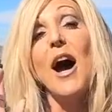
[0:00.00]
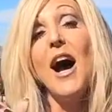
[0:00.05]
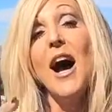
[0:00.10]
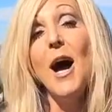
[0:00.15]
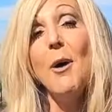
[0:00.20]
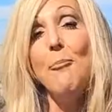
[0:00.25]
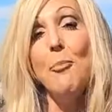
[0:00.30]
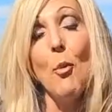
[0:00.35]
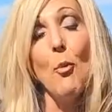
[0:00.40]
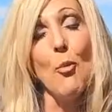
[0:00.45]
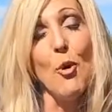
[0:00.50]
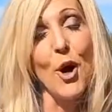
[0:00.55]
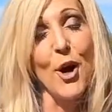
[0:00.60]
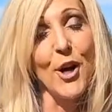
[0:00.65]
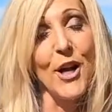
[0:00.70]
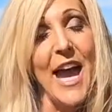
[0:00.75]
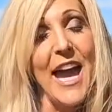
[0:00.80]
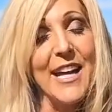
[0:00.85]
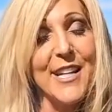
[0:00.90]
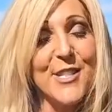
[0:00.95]

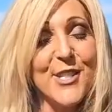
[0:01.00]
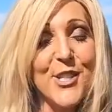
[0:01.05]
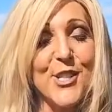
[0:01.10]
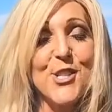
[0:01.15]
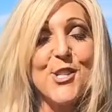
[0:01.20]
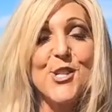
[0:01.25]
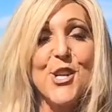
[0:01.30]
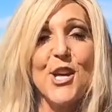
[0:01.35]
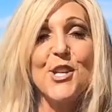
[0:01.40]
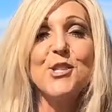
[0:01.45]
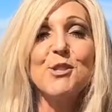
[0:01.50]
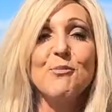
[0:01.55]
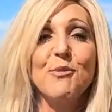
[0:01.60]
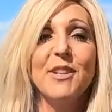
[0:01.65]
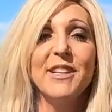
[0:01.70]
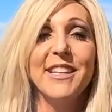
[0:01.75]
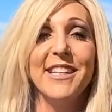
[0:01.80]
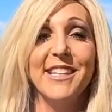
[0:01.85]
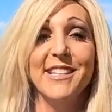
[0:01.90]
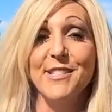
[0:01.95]
Upwork actually just
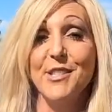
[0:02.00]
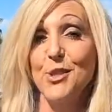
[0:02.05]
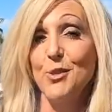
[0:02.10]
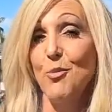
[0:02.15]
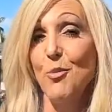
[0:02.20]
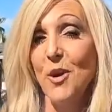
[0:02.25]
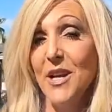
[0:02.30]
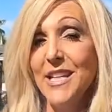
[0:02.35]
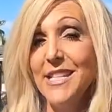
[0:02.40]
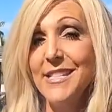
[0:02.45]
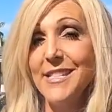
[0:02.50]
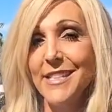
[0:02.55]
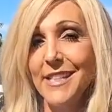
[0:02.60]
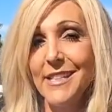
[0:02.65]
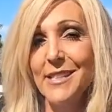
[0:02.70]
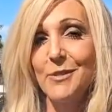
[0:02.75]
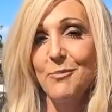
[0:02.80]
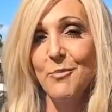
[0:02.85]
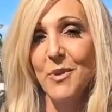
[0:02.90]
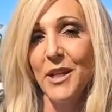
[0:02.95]
released
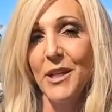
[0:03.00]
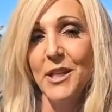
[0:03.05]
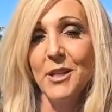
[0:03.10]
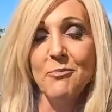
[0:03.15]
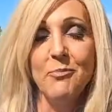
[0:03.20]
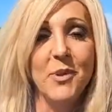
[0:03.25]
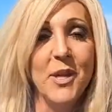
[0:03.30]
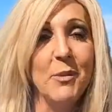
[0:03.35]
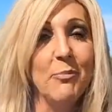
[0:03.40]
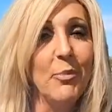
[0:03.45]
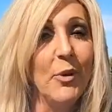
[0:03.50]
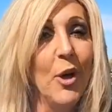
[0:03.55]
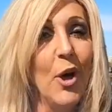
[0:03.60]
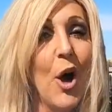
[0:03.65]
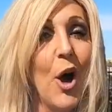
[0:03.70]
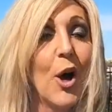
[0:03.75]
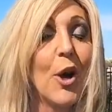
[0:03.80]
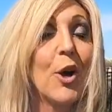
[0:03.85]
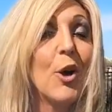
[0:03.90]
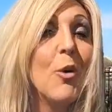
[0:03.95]
26 million people
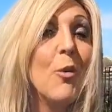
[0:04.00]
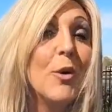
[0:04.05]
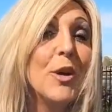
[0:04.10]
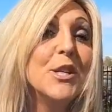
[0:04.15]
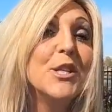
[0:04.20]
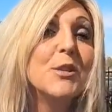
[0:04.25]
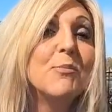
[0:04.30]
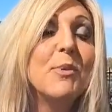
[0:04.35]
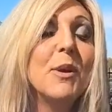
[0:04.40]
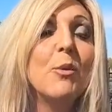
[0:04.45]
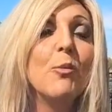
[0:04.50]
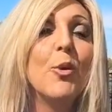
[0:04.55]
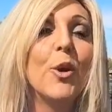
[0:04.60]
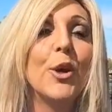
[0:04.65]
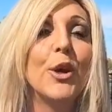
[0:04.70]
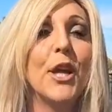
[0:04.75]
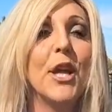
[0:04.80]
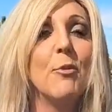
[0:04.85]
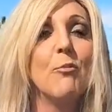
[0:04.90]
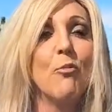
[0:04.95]
are going to be
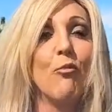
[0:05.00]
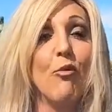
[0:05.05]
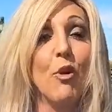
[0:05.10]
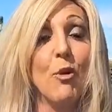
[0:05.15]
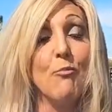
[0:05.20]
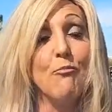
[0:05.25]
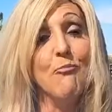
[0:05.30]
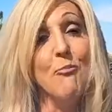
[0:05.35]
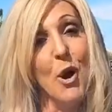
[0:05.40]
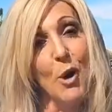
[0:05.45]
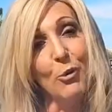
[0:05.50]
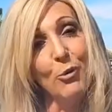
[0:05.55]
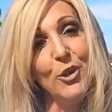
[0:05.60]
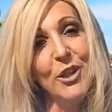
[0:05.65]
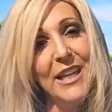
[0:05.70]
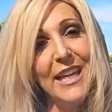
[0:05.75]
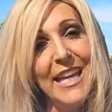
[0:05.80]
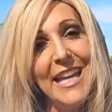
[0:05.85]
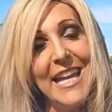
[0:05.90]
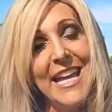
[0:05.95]
working
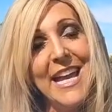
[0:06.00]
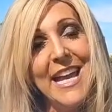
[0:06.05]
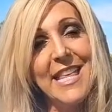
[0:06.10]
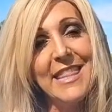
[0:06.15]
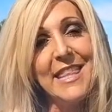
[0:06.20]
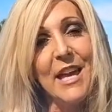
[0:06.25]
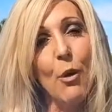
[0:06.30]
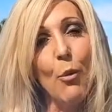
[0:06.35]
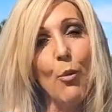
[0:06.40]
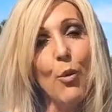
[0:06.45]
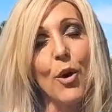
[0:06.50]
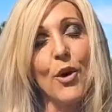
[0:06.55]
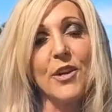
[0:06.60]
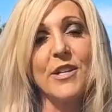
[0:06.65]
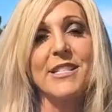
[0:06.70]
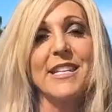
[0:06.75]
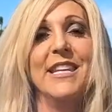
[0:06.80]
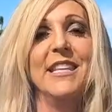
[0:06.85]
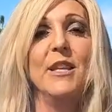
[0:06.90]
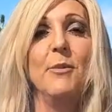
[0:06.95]
remotely that
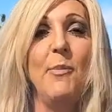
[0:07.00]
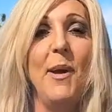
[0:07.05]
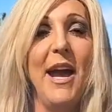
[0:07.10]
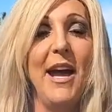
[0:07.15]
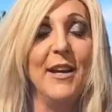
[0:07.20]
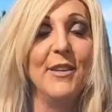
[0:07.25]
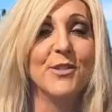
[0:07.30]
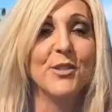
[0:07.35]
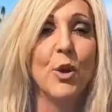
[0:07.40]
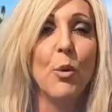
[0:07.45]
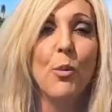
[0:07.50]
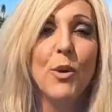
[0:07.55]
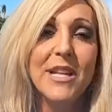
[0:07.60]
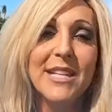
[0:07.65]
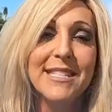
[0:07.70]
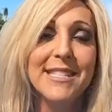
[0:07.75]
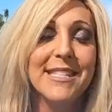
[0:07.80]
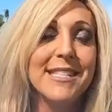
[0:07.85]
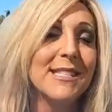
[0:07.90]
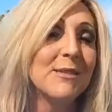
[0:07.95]
weren't in the past. So, what
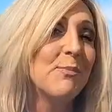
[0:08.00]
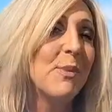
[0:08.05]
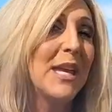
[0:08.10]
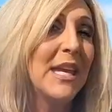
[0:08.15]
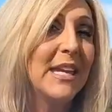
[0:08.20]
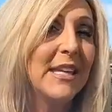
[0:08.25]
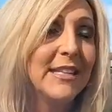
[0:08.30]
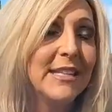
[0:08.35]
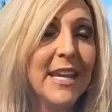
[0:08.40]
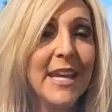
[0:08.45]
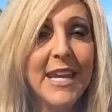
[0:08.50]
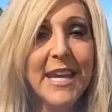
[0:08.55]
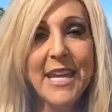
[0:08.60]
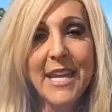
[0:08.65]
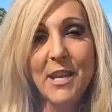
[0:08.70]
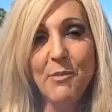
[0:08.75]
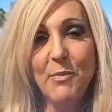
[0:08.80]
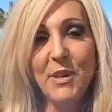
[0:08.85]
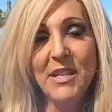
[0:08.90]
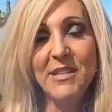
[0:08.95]
does this mean?
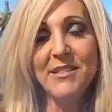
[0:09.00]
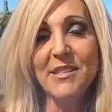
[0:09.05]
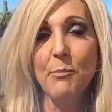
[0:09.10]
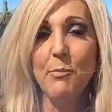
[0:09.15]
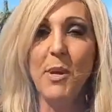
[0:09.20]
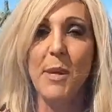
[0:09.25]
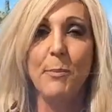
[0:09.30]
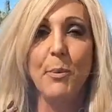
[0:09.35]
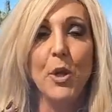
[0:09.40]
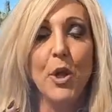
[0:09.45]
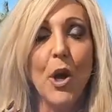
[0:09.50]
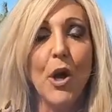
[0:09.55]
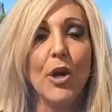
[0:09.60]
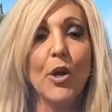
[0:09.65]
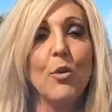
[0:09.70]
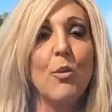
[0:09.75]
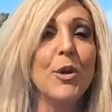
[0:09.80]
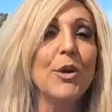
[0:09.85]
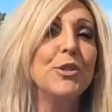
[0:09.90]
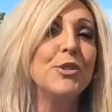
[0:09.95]
It means that people are
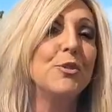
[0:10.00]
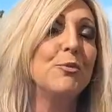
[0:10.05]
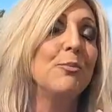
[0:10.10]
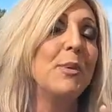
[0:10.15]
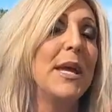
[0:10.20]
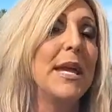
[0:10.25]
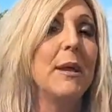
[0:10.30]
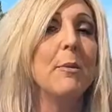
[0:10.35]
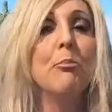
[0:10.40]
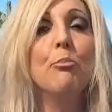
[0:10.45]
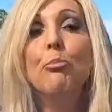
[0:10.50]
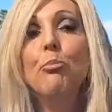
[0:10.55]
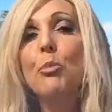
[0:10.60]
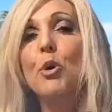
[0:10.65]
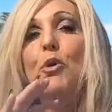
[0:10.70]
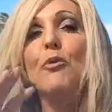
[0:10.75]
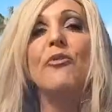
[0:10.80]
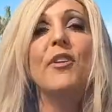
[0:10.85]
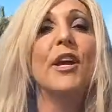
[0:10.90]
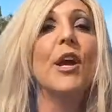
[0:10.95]
going to be
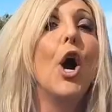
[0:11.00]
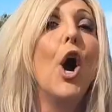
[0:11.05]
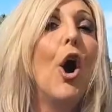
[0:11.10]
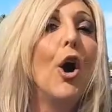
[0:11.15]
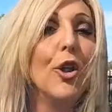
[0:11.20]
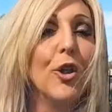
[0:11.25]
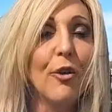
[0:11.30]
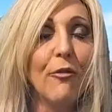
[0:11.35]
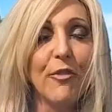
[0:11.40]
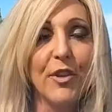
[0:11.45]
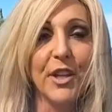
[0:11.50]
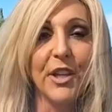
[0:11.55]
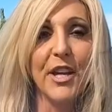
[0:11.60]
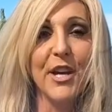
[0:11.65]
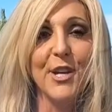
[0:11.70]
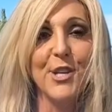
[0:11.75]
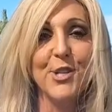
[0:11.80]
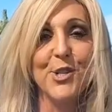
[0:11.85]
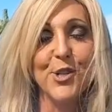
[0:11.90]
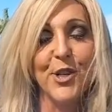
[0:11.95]
moving all over the
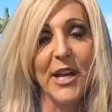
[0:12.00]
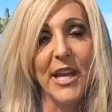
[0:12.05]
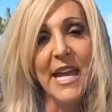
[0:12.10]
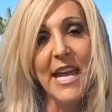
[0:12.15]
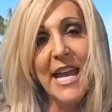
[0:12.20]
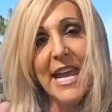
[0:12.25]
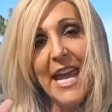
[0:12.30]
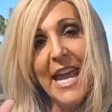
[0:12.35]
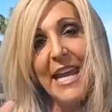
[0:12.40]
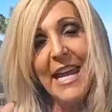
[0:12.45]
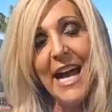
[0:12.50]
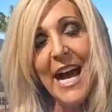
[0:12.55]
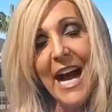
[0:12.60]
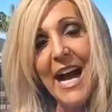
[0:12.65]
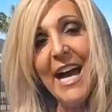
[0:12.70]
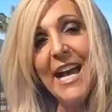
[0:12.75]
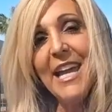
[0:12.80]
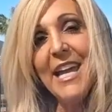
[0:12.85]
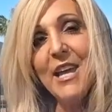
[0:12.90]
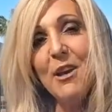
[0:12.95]
country. And
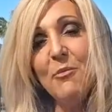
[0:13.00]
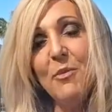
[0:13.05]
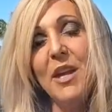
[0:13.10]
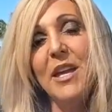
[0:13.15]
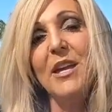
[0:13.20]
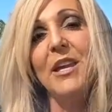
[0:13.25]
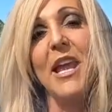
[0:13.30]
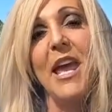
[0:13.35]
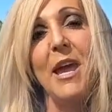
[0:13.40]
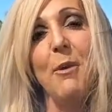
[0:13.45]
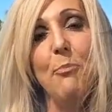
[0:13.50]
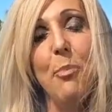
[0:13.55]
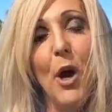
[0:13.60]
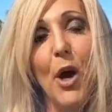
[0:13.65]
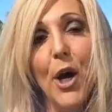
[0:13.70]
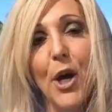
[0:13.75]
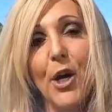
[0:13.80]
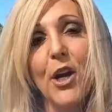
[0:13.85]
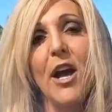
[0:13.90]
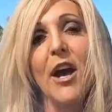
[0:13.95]
I am in a
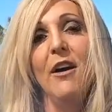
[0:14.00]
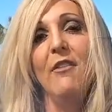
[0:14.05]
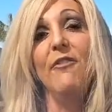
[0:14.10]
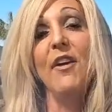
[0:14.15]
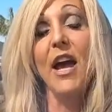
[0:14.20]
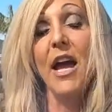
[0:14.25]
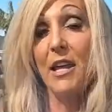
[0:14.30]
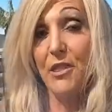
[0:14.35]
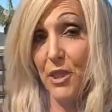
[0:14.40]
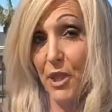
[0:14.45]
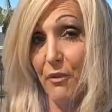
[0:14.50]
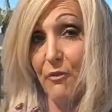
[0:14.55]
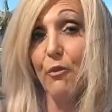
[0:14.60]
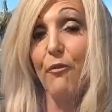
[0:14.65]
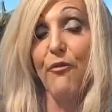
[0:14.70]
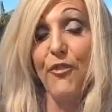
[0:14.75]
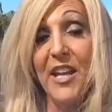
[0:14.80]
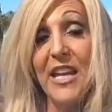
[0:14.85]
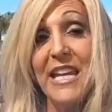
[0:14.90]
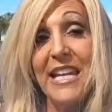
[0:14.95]
part of the
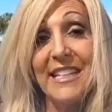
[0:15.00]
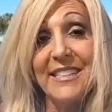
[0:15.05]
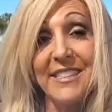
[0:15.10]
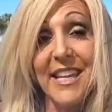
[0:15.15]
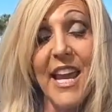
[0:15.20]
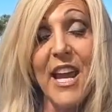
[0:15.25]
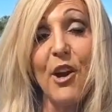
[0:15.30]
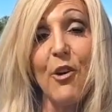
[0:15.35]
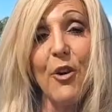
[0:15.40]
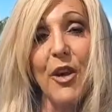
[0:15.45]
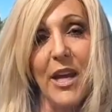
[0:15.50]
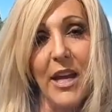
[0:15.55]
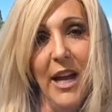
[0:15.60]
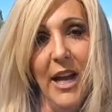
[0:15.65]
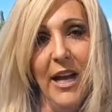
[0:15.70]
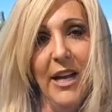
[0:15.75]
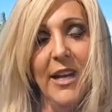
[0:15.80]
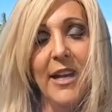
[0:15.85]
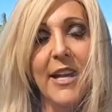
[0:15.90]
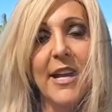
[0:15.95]
Phoenix
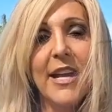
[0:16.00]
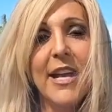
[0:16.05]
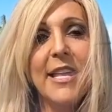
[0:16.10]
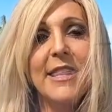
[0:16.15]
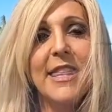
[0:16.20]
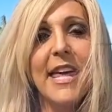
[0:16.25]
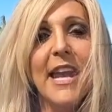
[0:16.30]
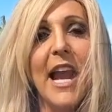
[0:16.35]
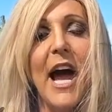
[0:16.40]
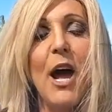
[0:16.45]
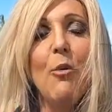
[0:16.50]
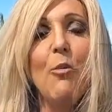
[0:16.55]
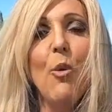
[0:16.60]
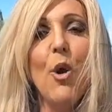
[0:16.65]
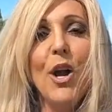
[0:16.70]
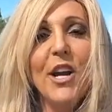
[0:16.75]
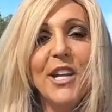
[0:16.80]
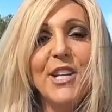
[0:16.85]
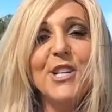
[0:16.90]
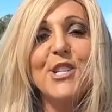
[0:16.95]
area that I
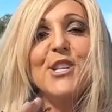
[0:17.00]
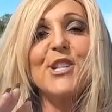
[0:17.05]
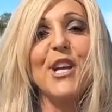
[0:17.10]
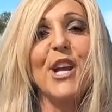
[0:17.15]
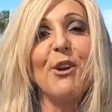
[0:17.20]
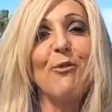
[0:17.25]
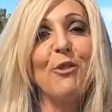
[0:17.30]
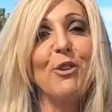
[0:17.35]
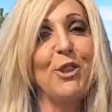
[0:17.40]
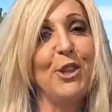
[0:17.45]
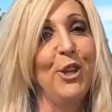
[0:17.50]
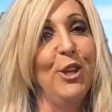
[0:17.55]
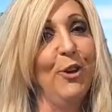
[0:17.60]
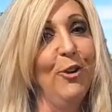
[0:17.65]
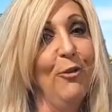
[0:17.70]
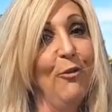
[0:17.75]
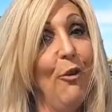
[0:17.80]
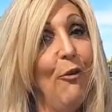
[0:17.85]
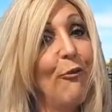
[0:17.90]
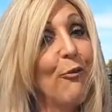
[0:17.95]
wanted to share with
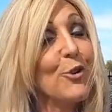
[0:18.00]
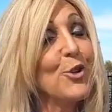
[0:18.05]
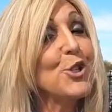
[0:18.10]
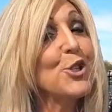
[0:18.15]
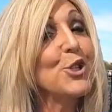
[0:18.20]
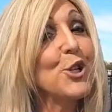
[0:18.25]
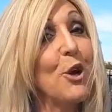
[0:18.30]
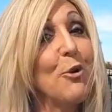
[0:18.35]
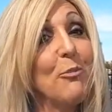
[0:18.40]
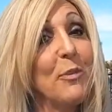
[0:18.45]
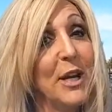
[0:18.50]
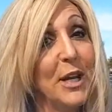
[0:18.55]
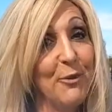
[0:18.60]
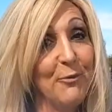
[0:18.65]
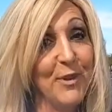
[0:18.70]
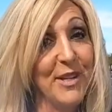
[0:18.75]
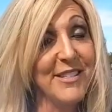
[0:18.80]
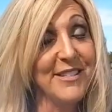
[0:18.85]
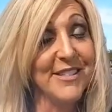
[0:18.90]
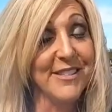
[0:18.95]
you for so many
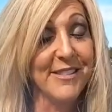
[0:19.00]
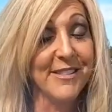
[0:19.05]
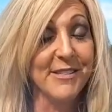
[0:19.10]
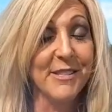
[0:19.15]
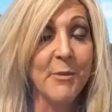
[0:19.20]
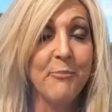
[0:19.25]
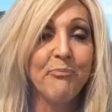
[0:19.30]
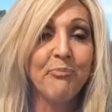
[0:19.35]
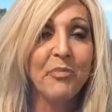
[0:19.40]
reasons.